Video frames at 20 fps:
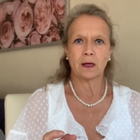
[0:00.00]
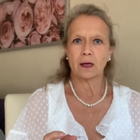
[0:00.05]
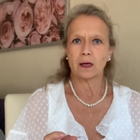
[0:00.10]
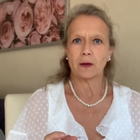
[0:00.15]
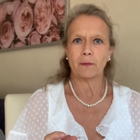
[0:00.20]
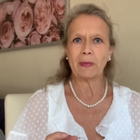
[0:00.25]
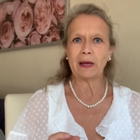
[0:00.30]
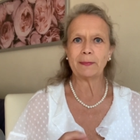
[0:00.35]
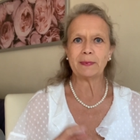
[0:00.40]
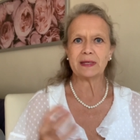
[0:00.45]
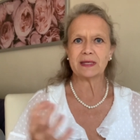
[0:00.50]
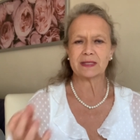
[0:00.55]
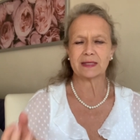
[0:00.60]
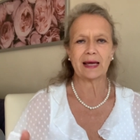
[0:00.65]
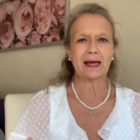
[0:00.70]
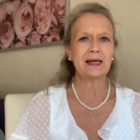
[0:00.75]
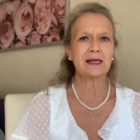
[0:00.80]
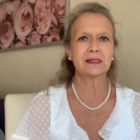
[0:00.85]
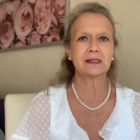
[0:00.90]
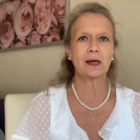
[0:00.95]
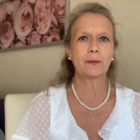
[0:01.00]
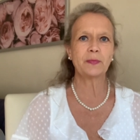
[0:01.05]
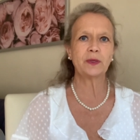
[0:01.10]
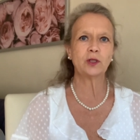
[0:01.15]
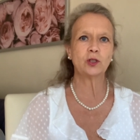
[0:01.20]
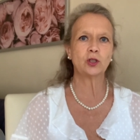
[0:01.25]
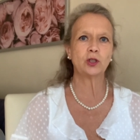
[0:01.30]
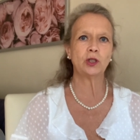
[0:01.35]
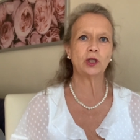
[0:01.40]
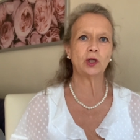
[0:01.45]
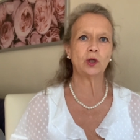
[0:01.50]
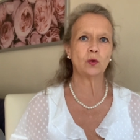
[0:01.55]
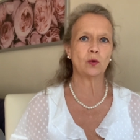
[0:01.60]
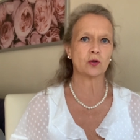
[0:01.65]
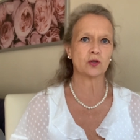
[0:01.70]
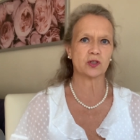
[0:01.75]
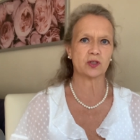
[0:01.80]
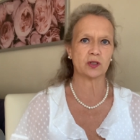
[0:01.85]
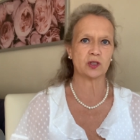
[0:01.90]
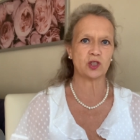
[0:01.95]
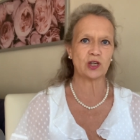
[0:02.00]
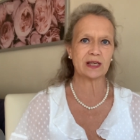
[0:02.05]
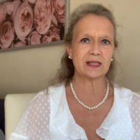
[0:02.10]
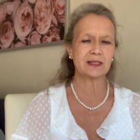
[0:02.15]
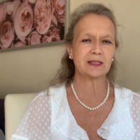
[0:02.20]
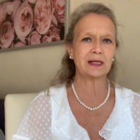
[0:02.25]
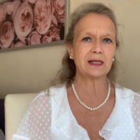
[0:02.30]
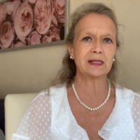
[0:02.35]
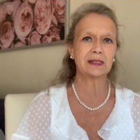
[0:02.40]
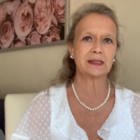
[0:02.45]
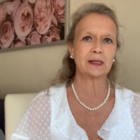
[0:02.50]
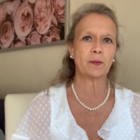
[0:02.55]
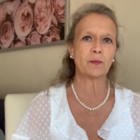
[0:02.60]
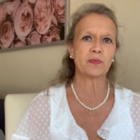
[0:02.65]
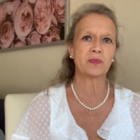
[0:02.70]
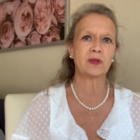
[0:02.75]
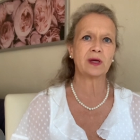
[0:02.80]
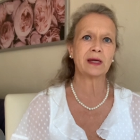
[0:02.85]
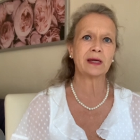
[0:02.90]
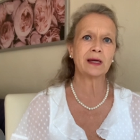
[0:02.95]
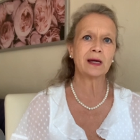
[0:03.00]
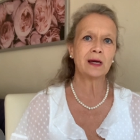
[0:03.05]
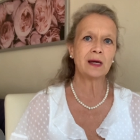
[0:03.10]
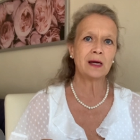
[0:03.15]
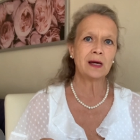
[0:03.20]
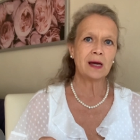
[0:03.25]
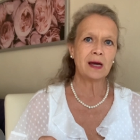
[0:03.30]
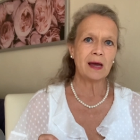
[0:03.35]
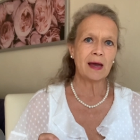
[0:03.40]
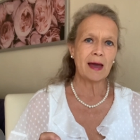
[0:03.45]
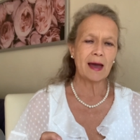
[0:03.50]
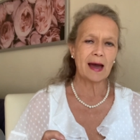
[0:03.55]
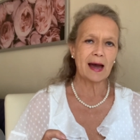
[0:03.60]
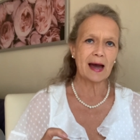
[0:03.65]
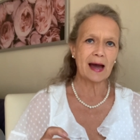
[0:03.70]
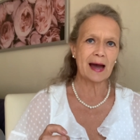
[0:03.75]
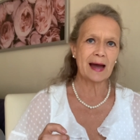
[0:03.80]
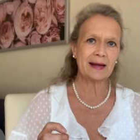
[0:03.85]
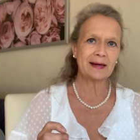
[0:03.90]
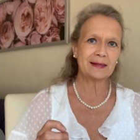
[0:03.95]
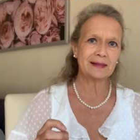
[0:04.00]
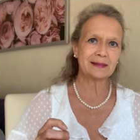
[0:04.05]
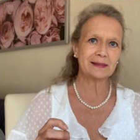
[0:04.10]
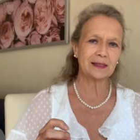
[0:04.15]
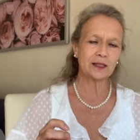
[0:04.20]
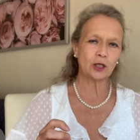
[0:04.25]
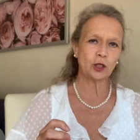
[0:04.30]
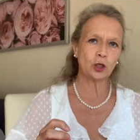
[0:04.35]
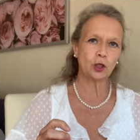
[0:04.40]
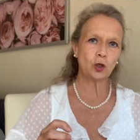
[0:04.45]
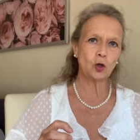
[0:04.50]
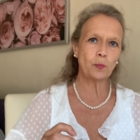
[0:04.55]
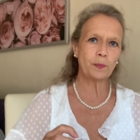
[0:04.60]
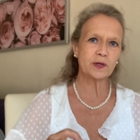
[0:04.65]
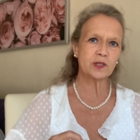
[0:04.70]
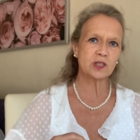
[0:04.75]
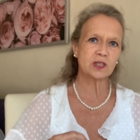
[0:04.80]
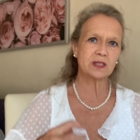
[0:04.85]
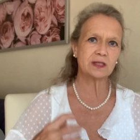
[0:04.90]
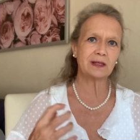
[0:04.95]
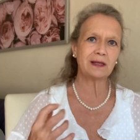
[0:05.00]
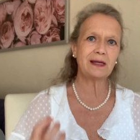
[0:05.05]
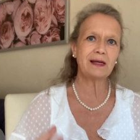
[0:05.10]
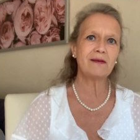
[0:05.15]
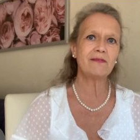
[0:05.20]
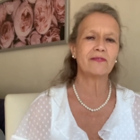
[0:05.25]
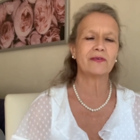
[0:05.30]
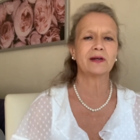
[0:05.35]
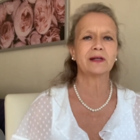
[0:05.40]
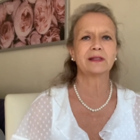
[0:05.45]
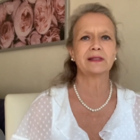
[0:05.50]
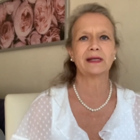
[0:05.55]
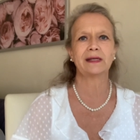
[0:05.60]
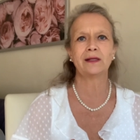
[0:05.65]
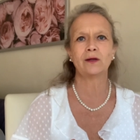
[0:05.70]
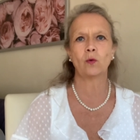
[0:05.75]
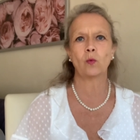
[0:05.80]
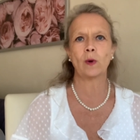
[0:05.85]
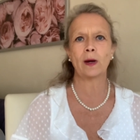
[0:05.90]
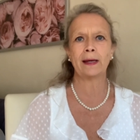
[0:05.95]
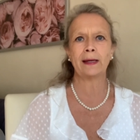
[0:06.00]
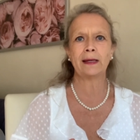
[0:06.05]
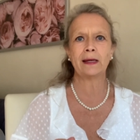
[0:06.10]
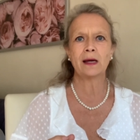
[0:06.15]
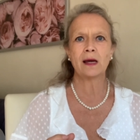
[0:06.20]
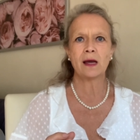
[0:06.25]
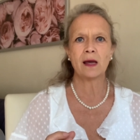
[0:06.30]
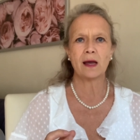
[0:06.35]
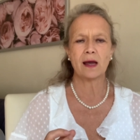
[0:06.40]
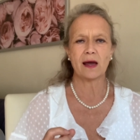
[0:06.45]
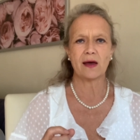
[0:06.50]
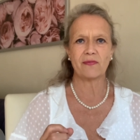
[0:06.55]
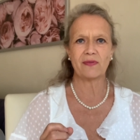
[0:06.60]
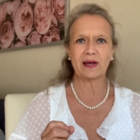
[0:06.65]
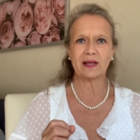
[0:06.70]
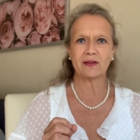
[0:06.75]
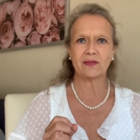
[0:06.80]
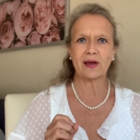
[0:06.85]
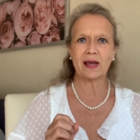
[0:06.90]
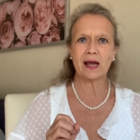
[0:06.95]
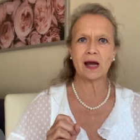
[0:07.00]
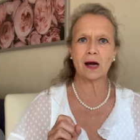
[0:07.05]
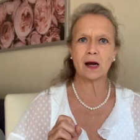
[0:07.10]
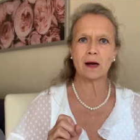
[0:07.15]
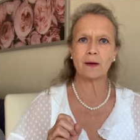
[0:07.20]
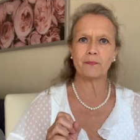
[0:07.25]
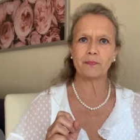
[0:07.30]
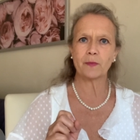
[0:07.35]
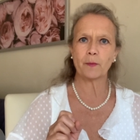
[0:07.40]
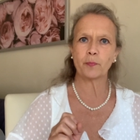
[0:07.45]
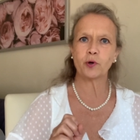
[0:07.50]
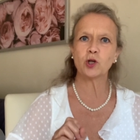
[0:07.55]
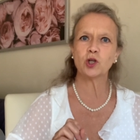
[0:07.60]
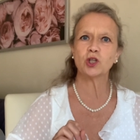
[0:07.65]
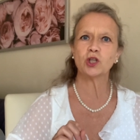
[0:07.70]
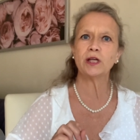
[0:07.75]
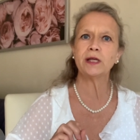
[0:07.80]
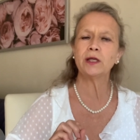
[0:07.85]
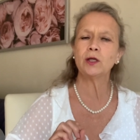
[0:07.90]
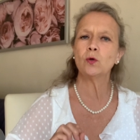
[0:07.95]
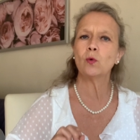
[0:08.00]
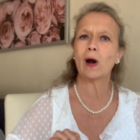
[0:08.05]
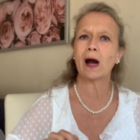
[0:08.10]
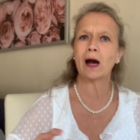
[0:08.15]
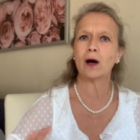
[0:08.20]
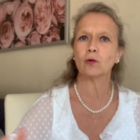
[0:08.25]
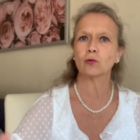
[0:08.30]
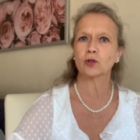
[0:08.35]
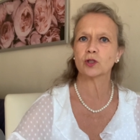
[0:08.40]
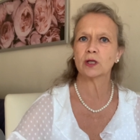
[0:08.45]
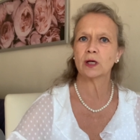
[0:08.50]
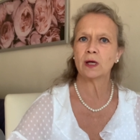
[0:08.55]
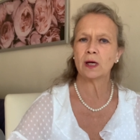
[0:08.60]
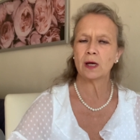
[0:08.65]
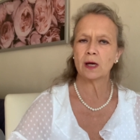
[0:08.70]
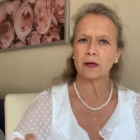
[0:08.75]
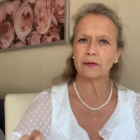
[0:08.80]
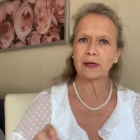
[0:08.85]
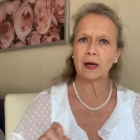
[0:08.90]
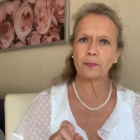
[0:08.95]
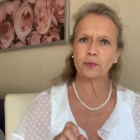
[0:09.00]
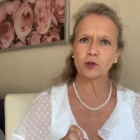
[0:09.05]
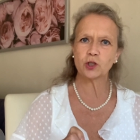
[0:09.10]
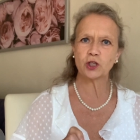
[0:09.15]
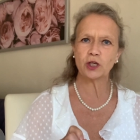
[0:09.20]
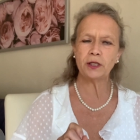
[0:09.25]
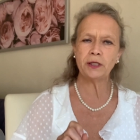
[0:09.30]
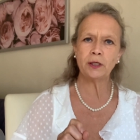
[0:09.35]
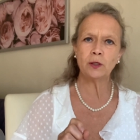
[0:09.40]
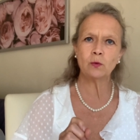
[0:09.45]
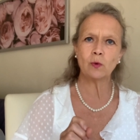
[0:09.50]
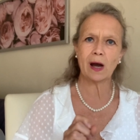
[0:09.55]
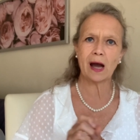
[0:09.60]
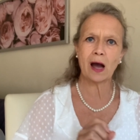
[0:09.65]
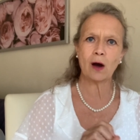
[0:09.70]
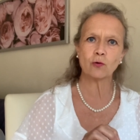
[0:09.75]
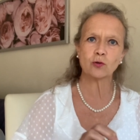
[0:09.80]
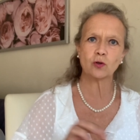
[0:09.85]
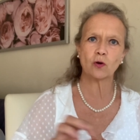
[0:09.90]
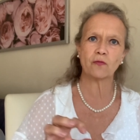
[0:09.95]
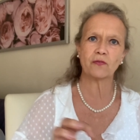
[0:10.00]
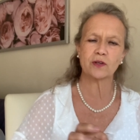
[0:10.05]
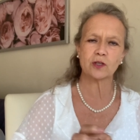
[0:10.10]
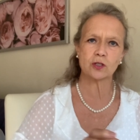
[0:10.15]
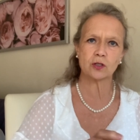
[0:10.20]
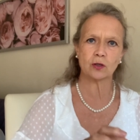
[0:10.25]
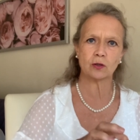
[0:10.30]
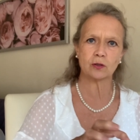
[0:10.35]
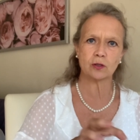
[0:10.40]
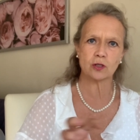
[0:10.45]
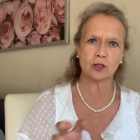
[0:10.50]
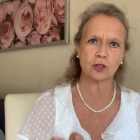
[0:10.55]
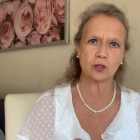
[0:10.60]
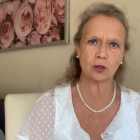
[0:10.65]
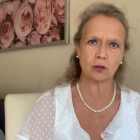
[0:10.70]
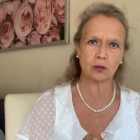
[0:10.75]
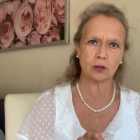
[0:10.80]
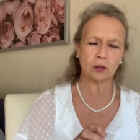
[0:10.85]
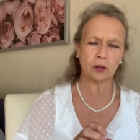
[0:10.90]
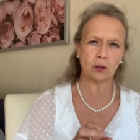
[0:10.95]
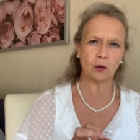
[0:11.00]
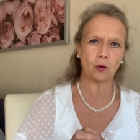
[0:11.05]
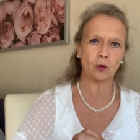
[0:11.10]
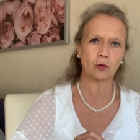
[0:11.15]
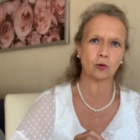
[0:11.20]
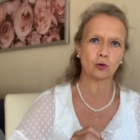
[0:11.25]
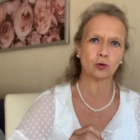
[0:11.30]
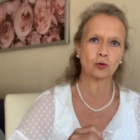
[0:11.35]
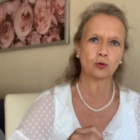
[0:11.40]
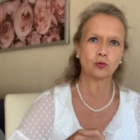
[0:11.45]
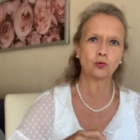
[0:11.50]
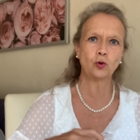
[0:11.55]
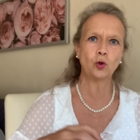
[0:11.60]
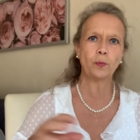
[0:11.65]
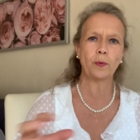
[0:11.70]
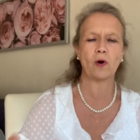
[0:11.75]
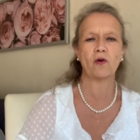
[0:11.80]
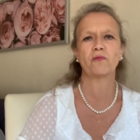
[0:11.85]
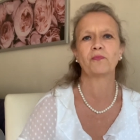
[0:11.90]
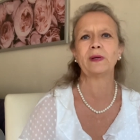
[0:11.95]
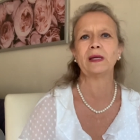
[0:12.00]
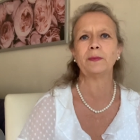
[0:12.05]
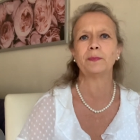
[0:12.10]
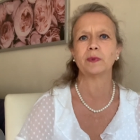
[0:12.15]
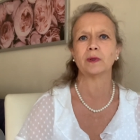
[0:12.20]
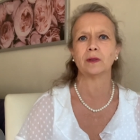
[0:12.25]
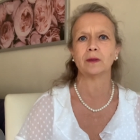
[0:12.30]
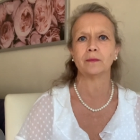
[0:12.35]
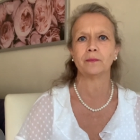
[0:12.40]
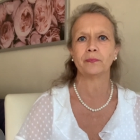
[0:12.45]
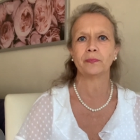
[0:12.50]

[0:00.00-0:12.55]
maybe saying something to you or suggesting something, and you perceive it in a way that they are pushing you out. They're pushing you out of a certain circle or group of people.